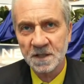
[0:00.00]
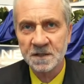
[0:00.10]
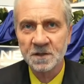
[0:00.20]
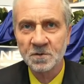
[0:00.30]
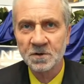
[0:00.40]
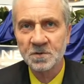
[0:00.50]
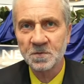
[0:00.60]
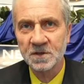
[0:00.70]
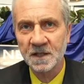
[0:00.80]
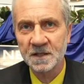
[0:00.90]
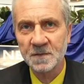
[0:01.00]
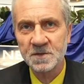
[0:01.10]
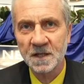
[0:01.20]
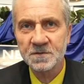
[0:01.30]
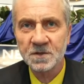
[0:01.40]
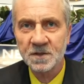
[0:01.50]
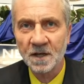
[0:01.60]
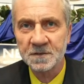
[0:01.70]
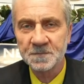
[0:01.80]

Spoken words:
Are they going to protect themselves or not?